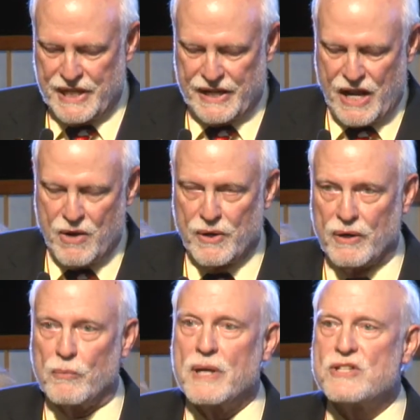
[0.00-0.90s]
at our
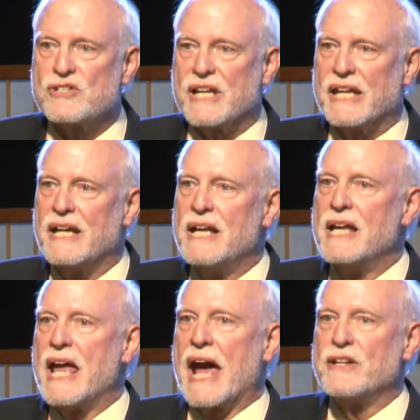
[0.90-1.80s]
Wednesday
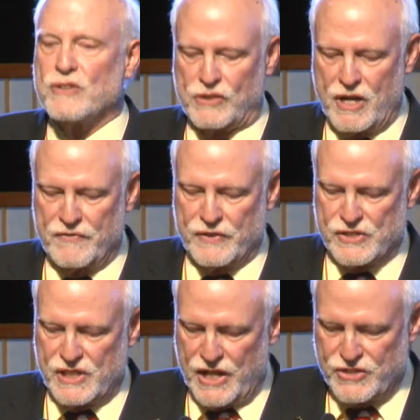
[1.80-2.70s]
annual
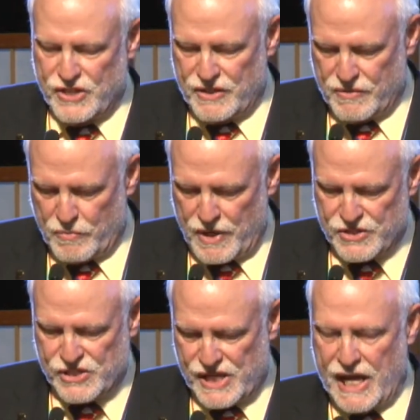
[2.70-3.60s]
conference luncheon
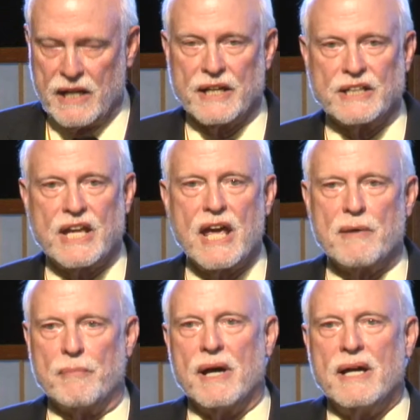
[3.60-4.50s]
was Helen
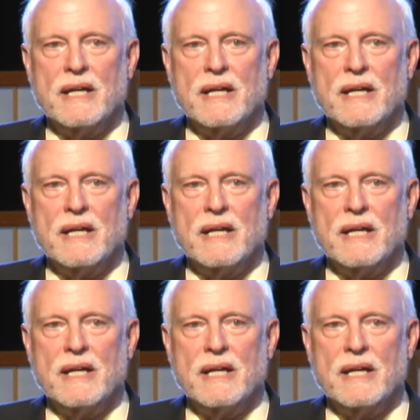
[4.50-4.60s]
Kim